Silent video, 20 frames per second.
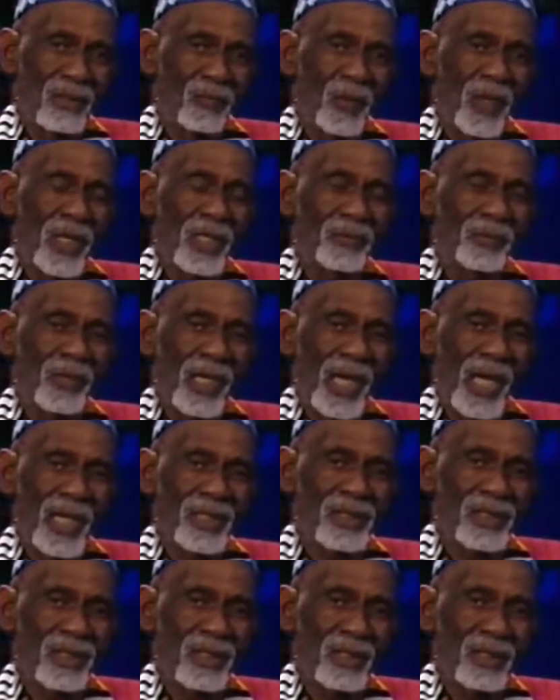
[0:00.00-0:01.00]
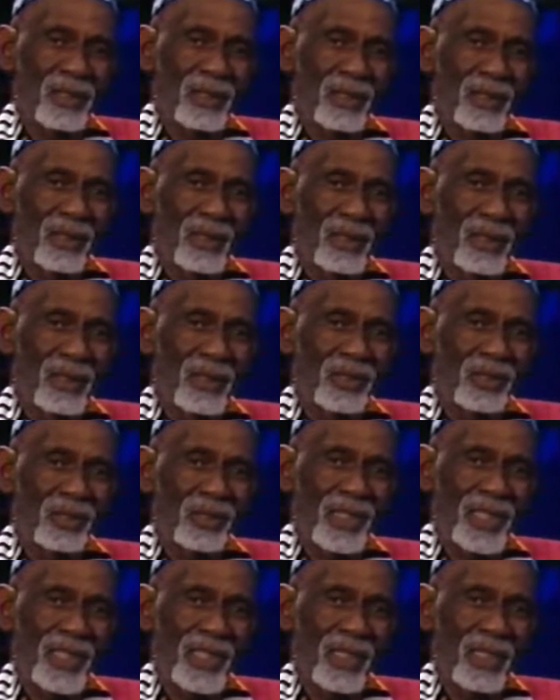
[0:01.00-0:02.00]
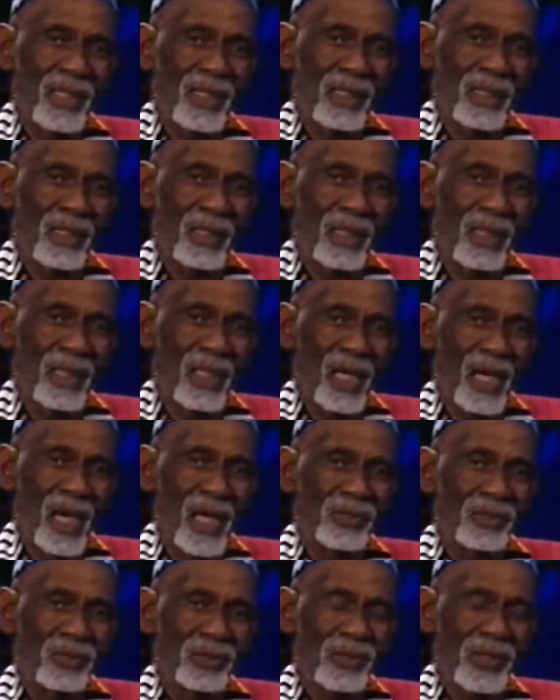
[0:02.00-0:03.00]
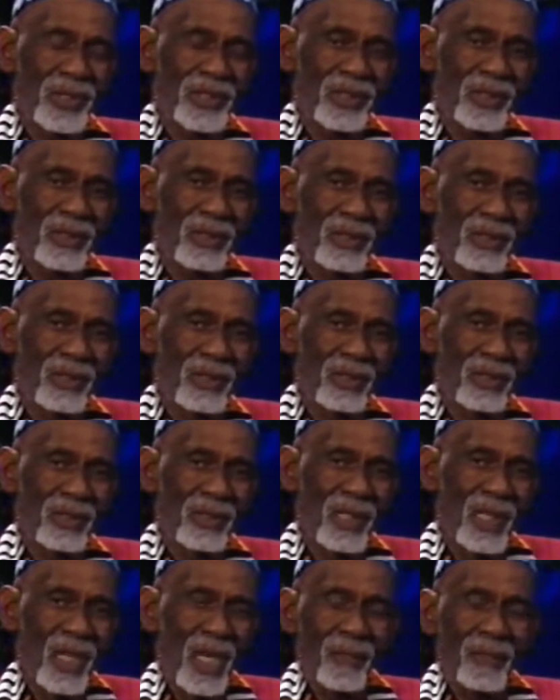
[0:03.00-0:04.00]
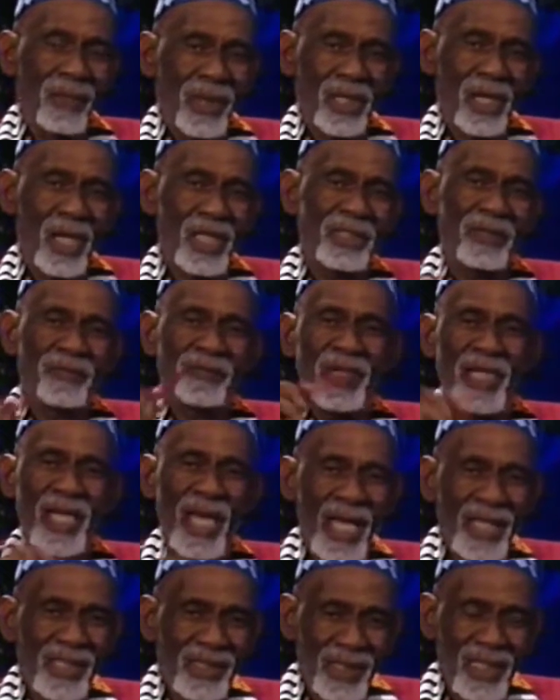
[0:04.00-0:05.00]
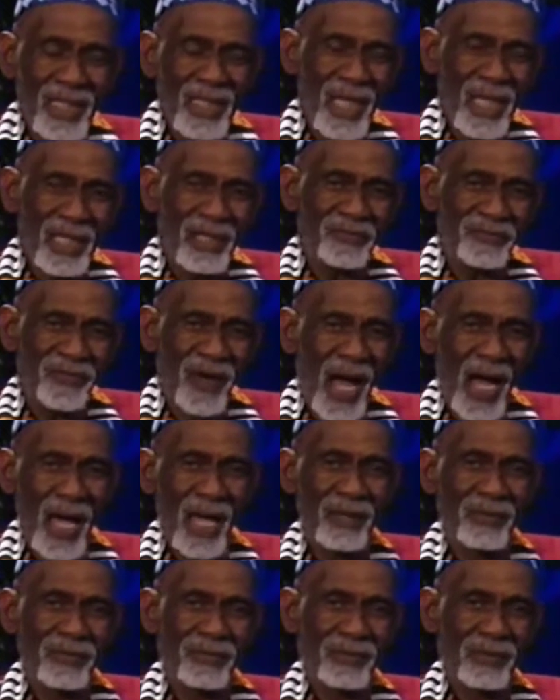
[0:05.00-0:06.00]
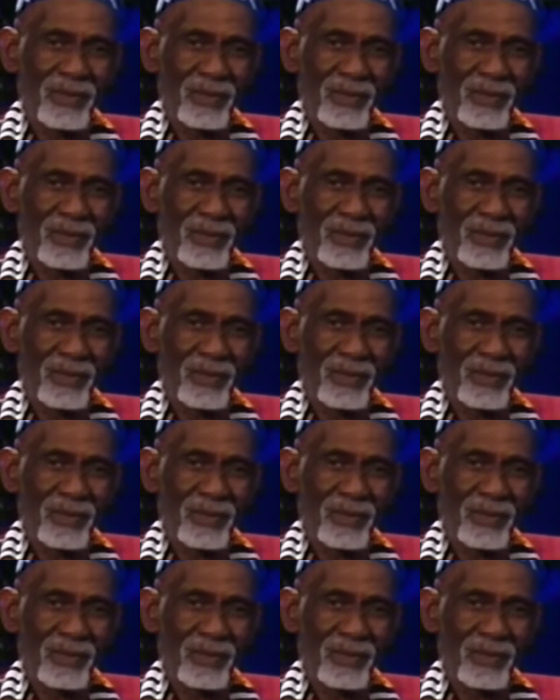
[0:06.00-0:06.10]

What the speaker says: when it relates to healing and nutrition. Because if in 1985